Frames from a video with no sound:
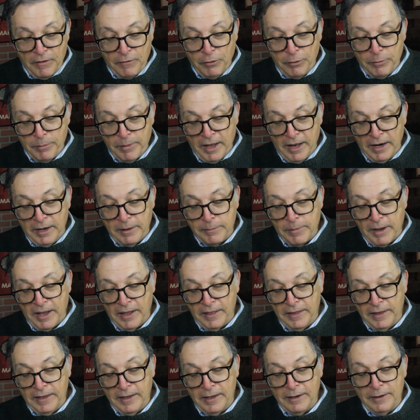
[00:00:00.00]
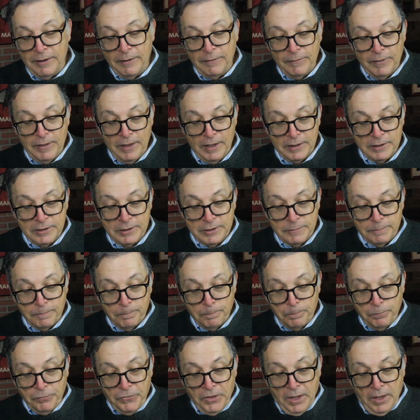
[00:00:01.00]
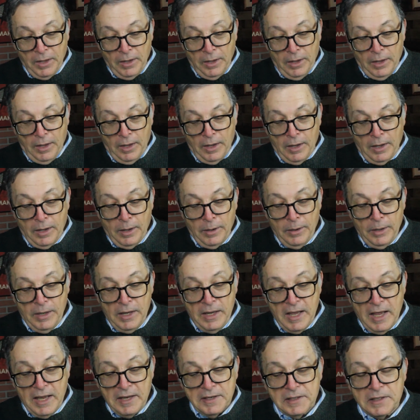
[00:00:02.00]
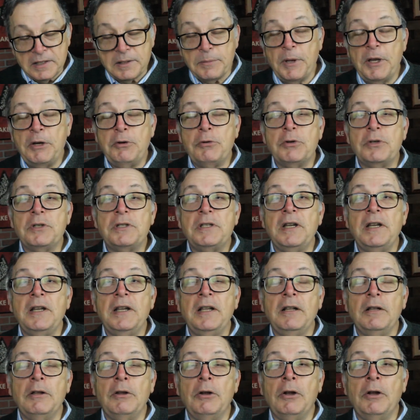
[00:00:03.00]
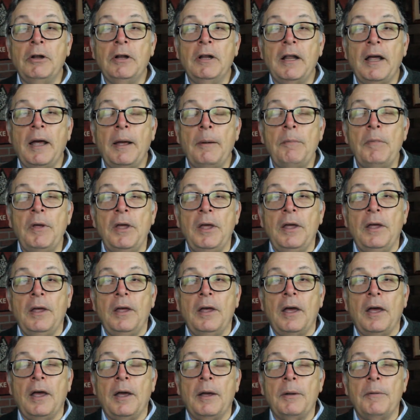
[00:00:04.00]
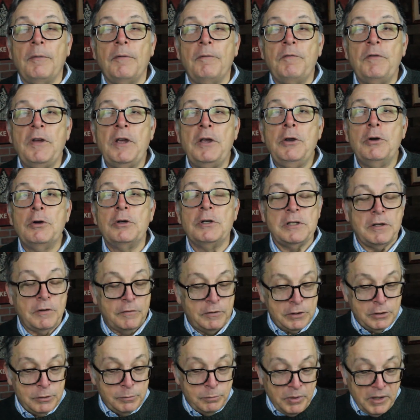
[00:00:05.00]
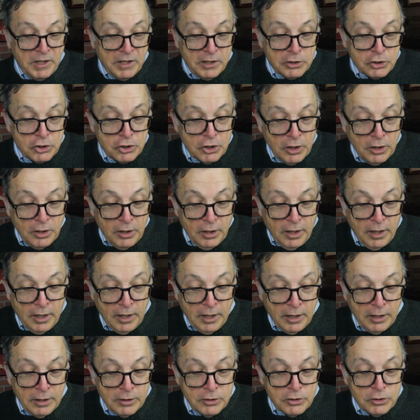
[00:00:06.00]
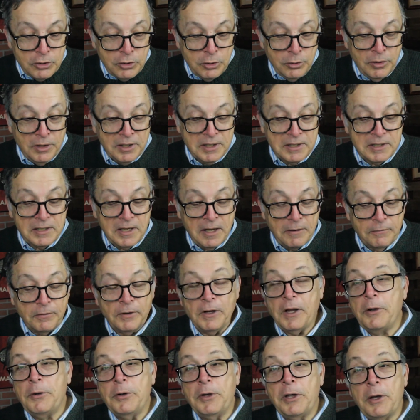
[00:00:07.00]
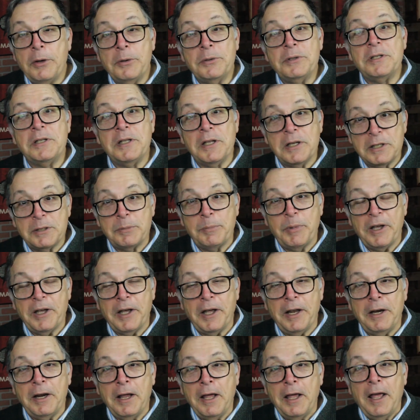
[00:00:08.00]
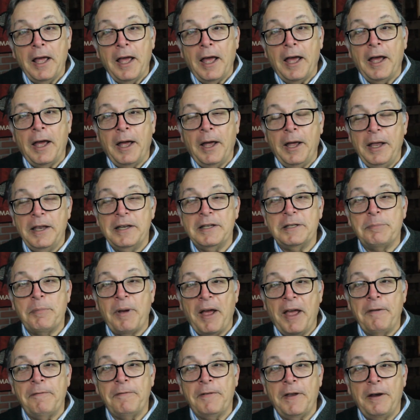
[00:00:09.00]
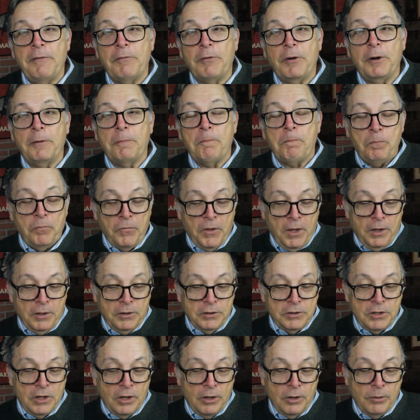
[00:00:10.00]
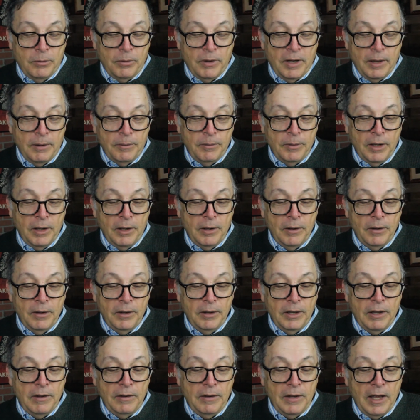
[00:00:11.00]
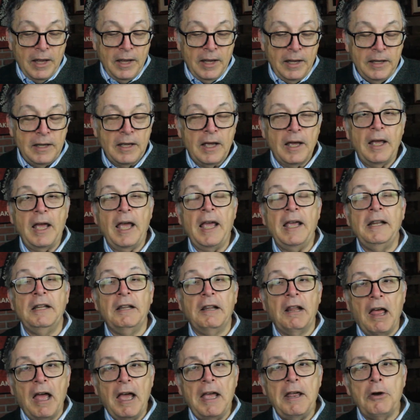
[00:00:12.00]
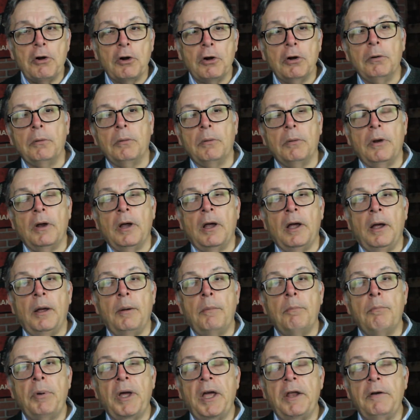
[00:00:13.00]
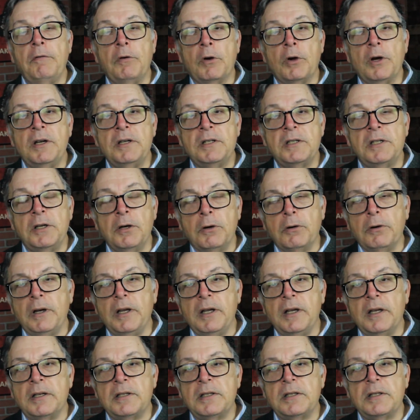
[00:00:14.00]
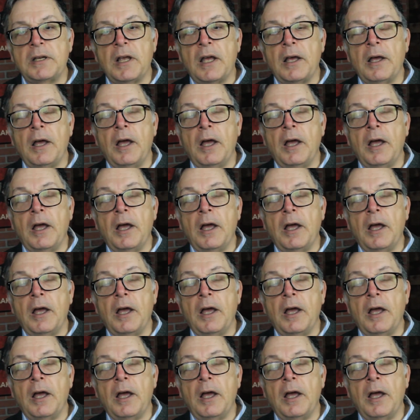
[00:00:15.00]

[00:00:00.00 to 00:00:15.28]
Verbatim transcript: everybody by the end of this. He has some interesting little figures of speech. To the Suvlo goes the spud is my favorite. So a lighter but very serious,